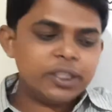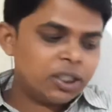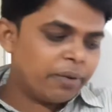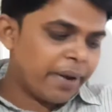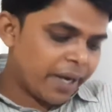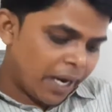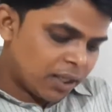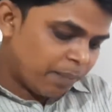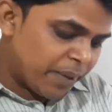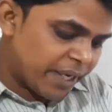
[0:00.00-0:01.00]
given at
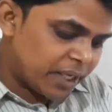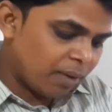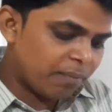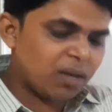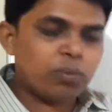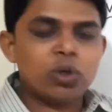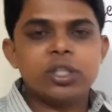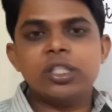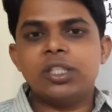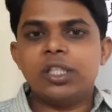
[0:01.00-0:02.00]
the page number
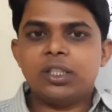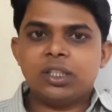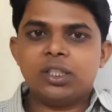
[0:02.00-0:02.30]
46.